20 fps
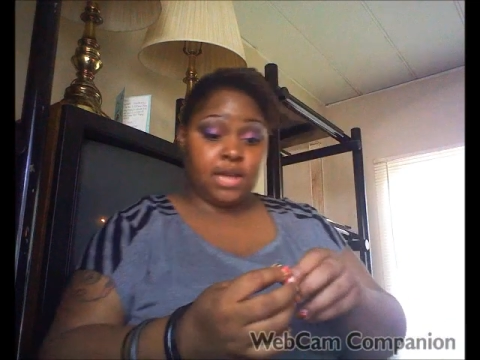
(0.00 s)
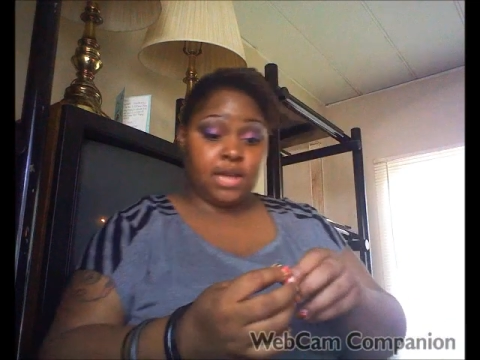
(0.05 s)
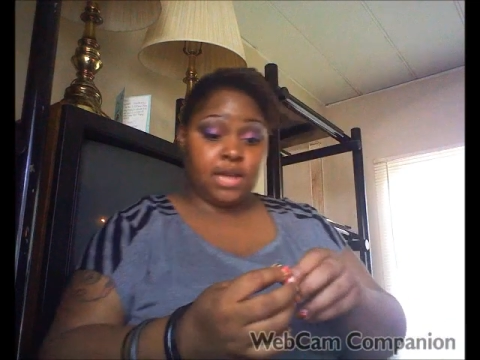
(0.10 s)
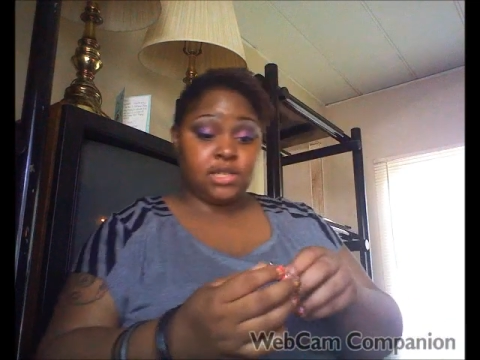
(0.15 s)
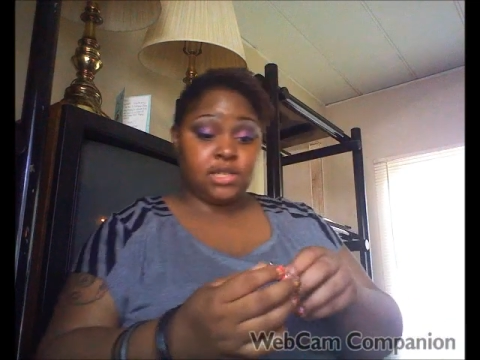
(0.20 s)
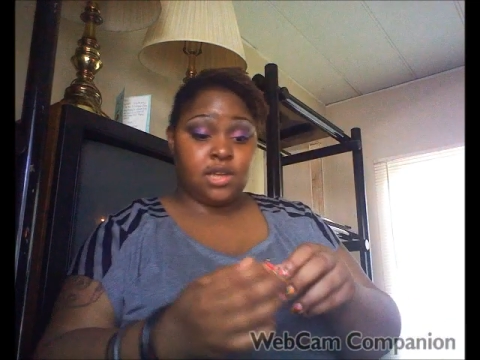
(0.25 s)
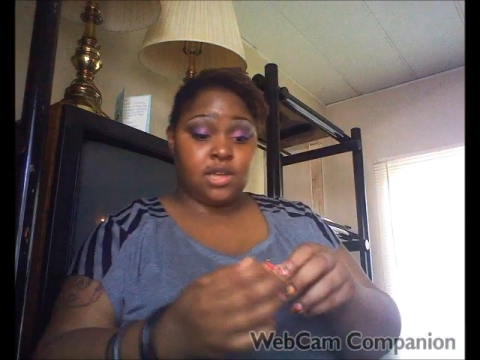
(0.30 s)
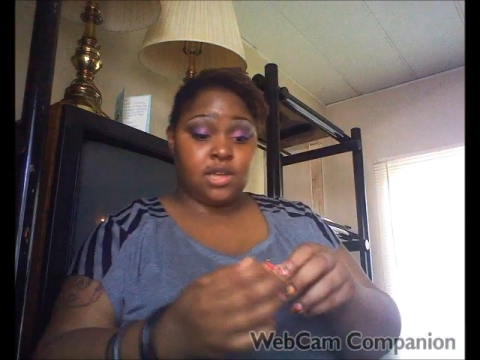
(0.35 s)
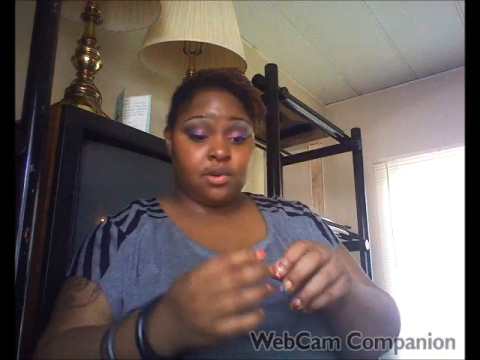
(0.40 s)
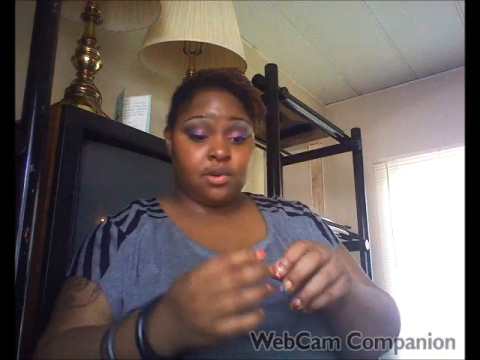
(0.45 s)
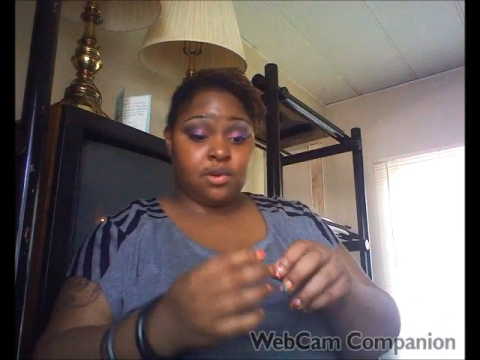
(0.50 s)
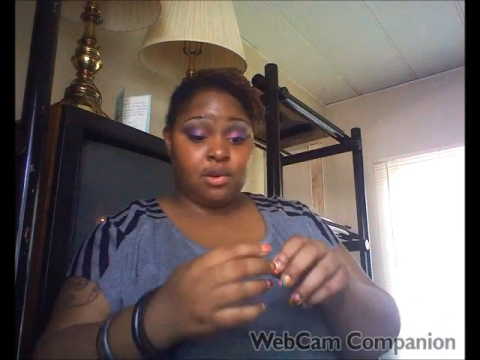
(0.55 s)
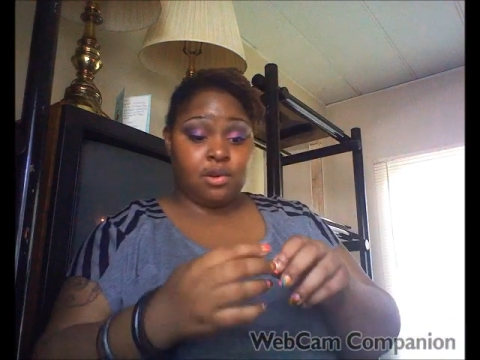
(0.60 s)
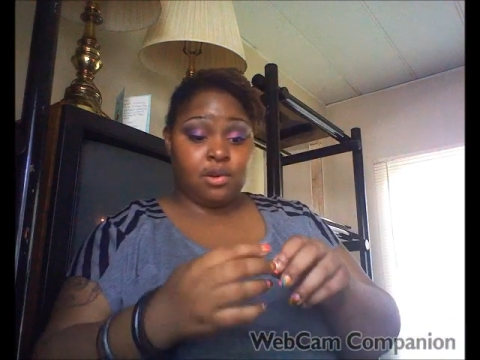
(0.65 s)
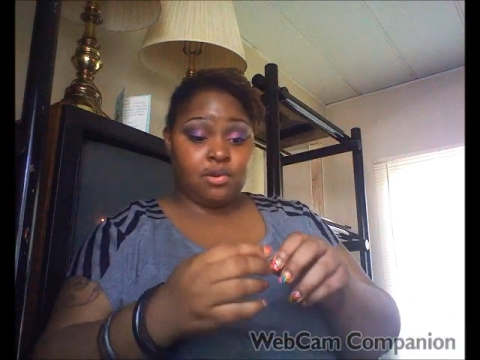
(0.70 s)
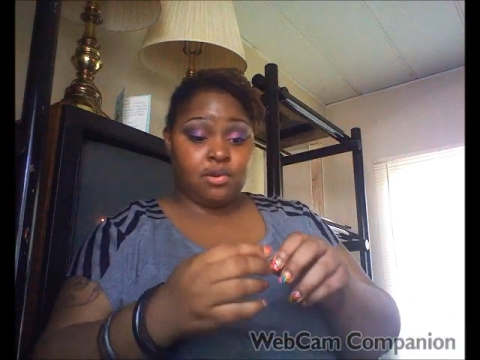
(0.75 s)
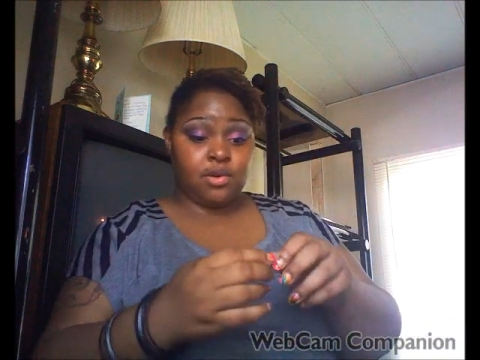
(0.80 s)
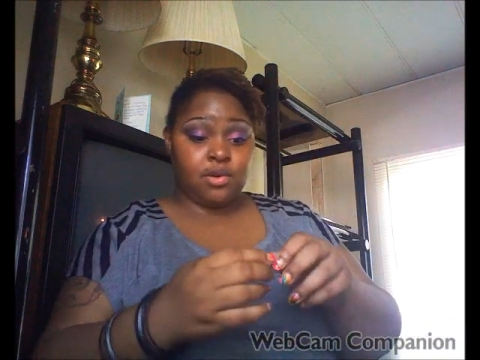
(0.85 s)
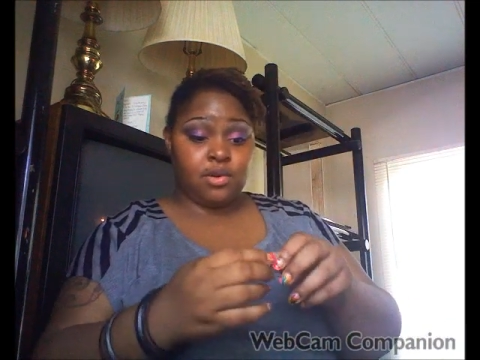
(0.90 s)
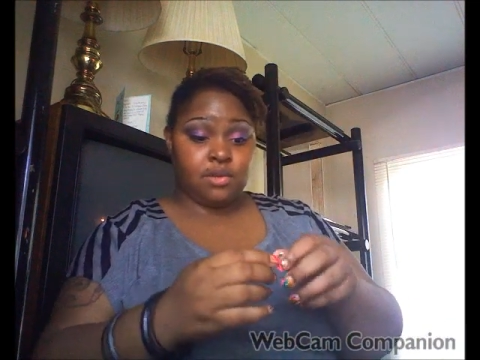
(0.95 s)
I just told the
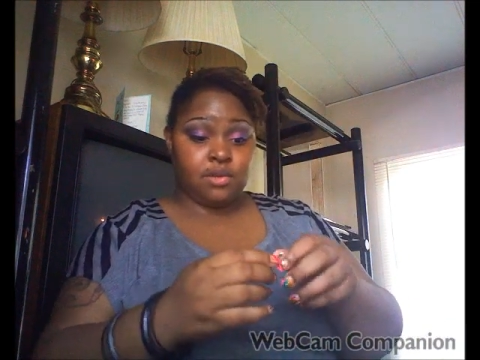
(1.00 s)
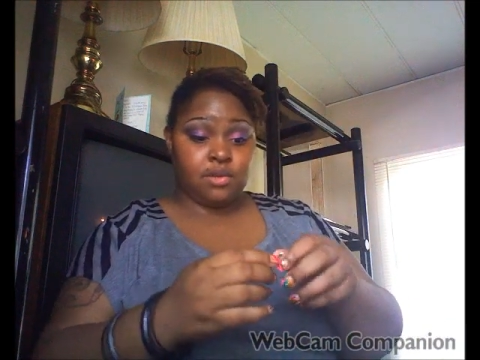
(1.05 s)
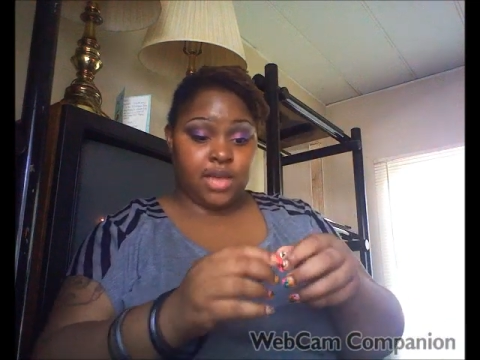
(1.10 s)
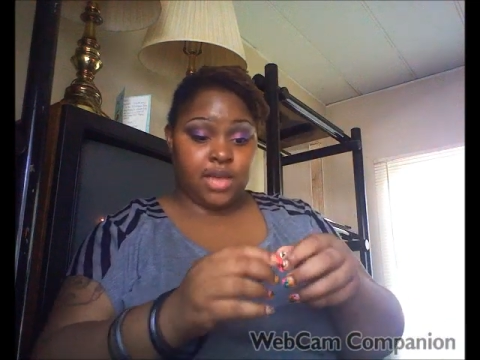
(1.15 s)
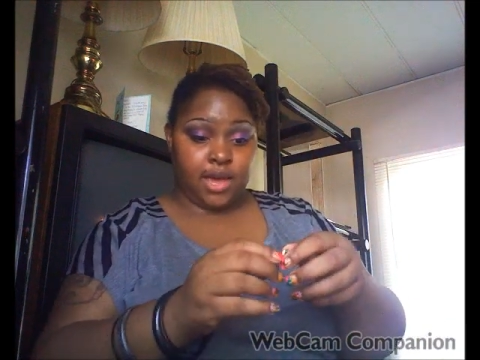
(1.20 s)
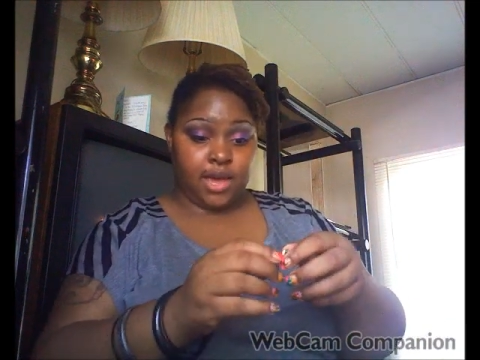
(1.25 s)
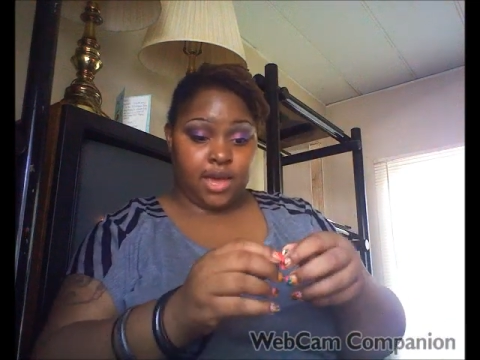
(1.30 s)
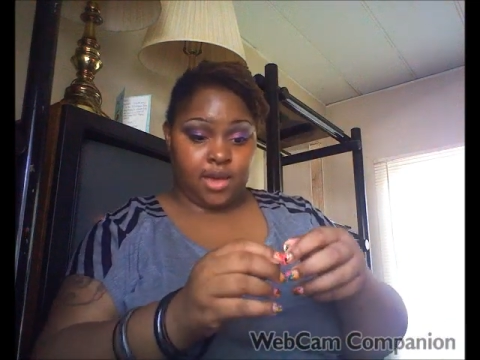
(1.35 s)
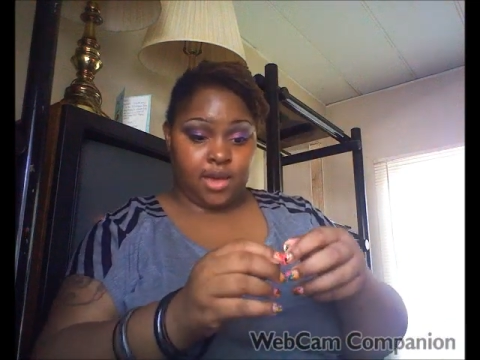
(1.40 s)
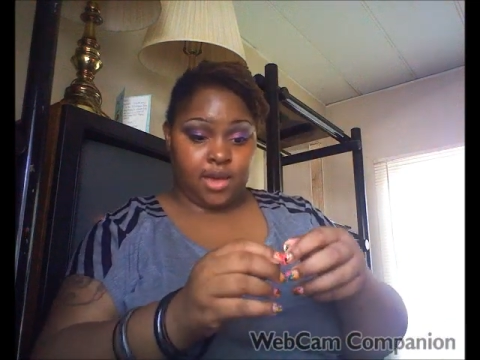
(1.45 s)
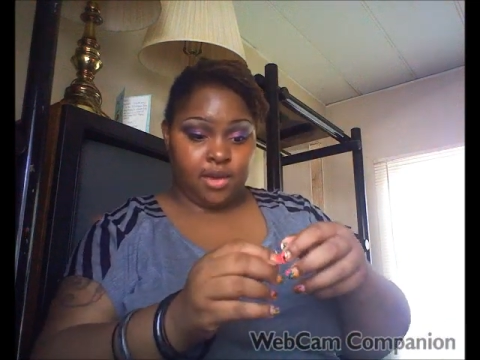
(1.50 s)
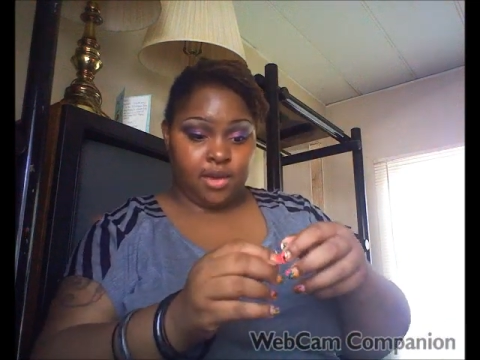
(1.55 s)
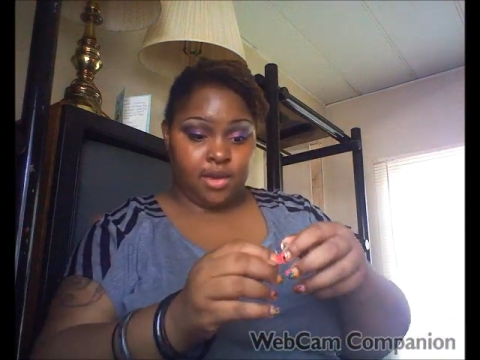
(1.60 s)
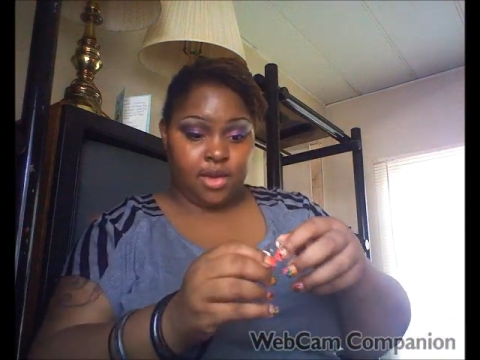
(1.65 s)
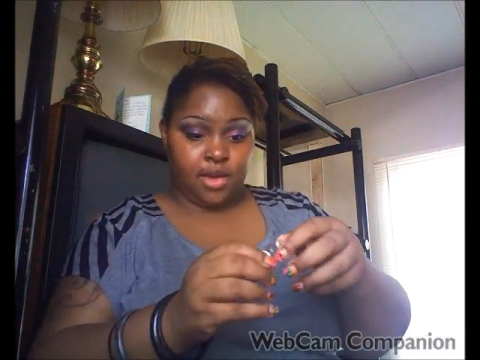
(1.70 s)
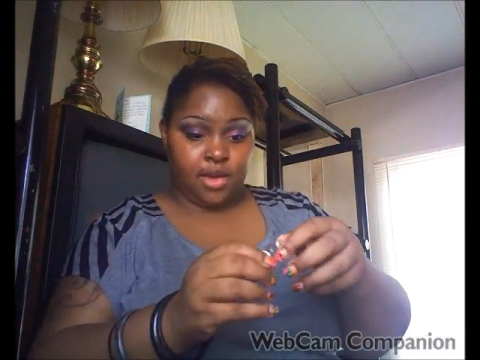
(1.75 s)
girl, do your thing.